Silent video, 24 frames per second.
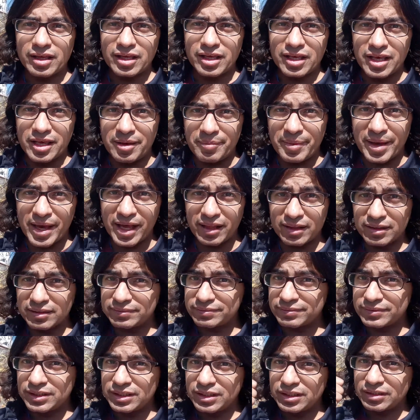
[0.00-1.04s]
email
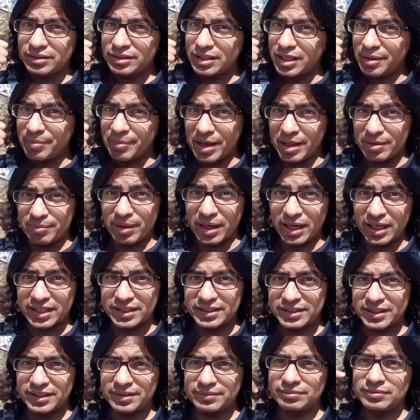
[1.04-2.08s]

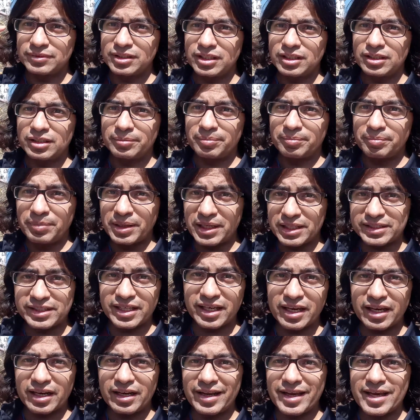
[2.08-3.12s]
marketing, building
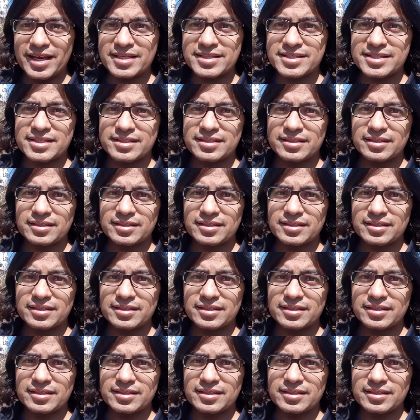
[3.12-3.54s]
a list,